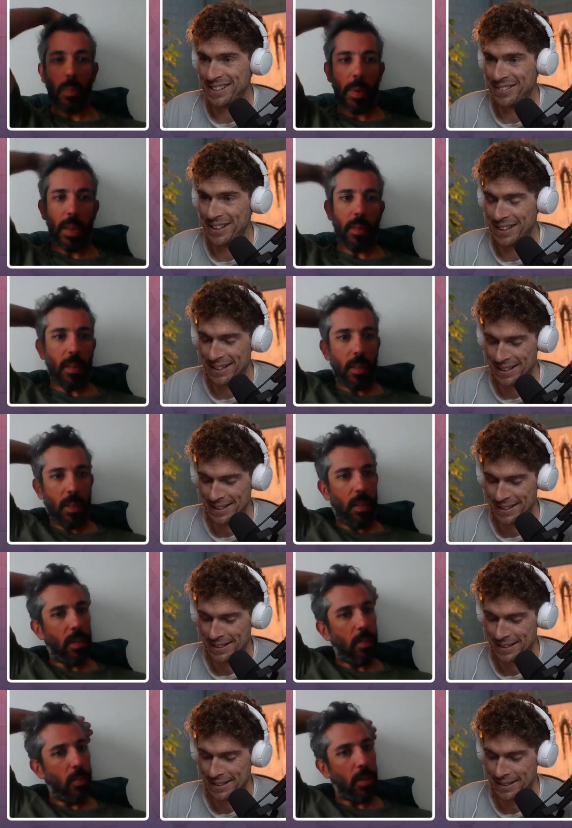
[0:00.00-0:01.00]
Speaker 1: a bit,
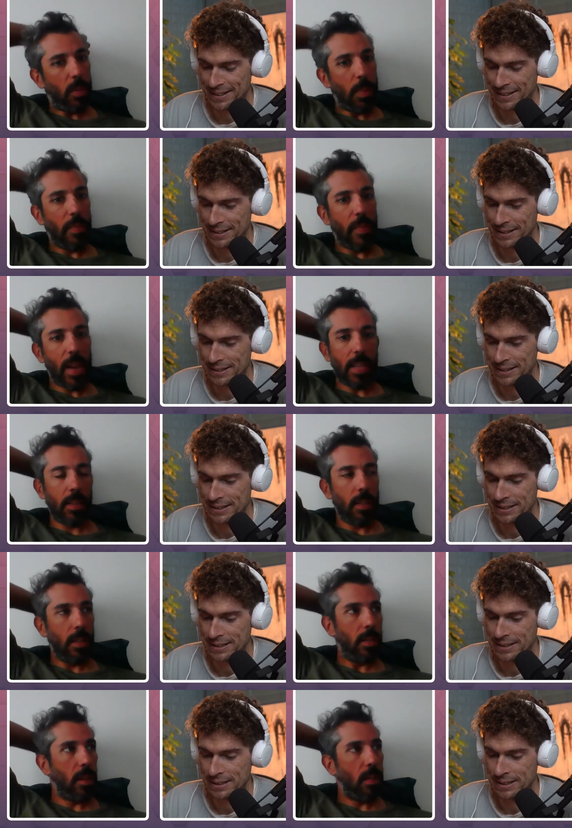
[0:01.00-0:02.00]
Speaker 2: was a bit
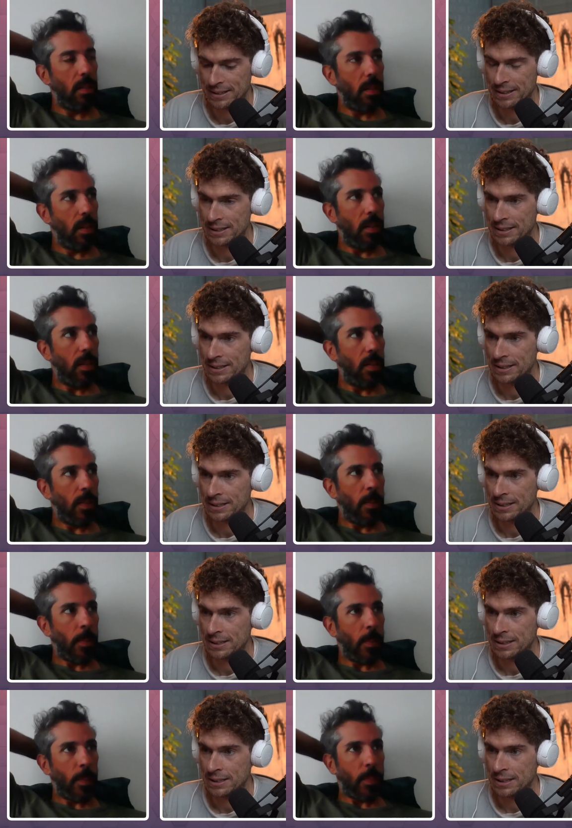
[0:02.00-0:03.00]
faster this year.
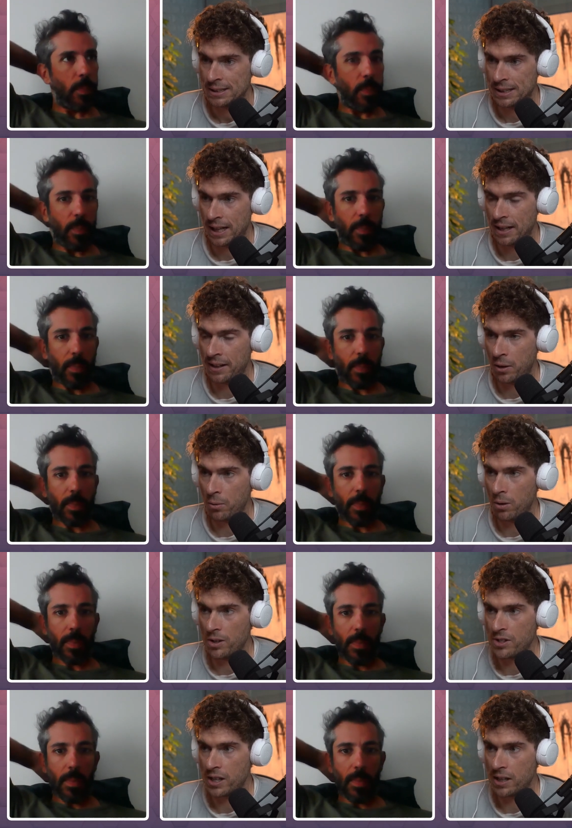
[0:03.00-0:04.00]
Speaker 1: Yeah, I think it was.
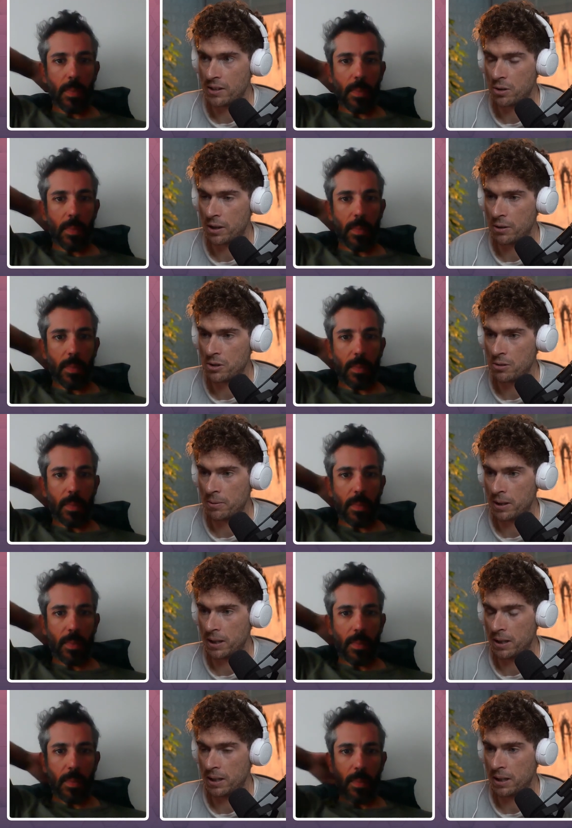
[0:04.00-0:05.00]
Yeah, they took out some of
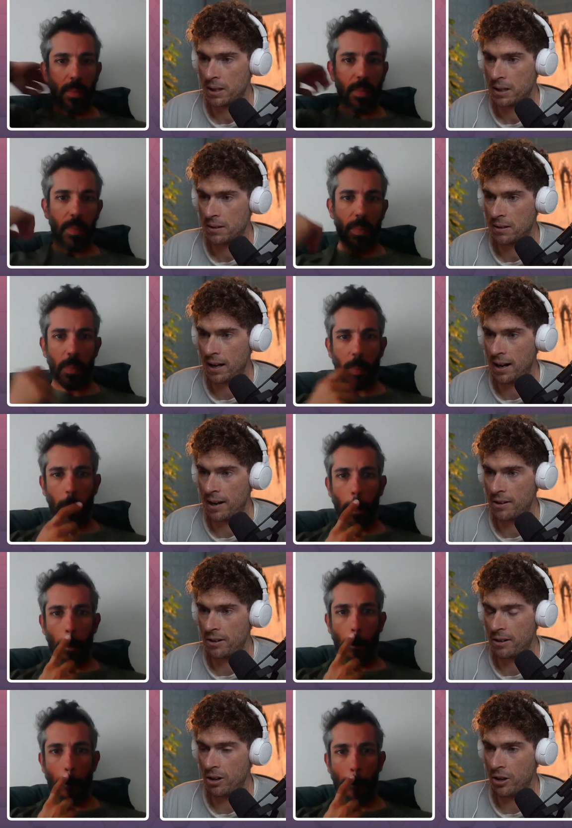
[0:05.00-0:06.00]
the the
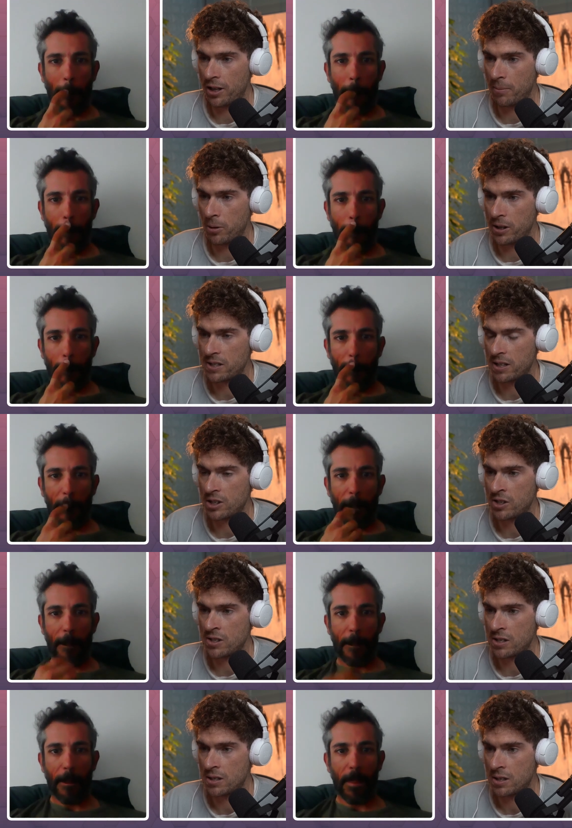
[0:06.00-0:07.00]
harder hike bike
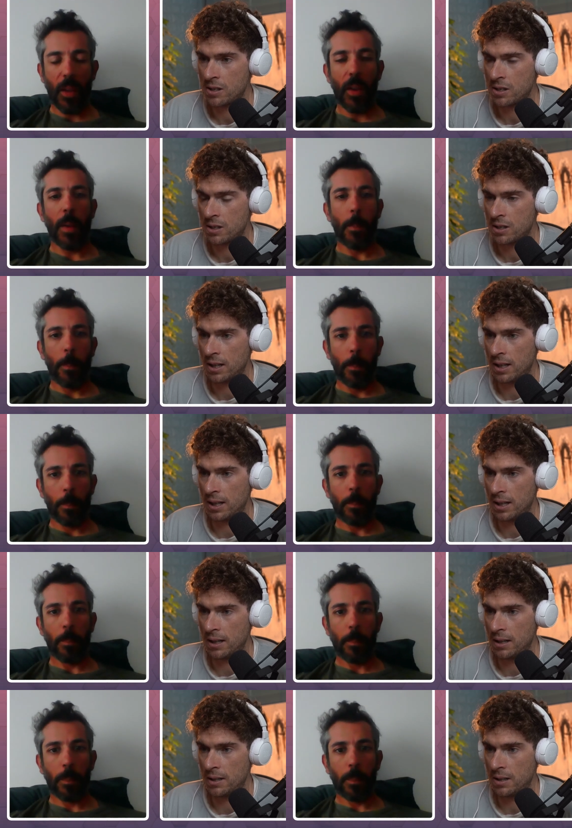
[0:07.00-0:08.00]
sections. Oh, yeah. uh,
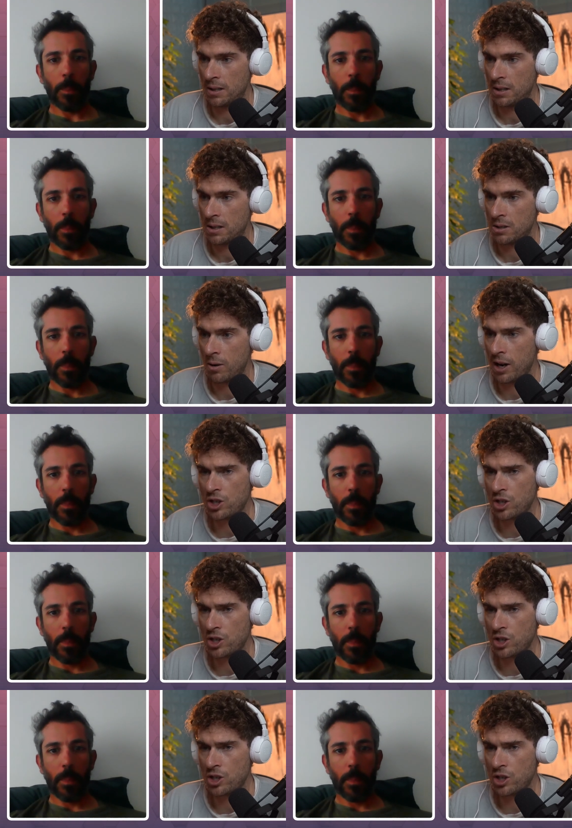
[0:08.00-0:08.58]
so actually,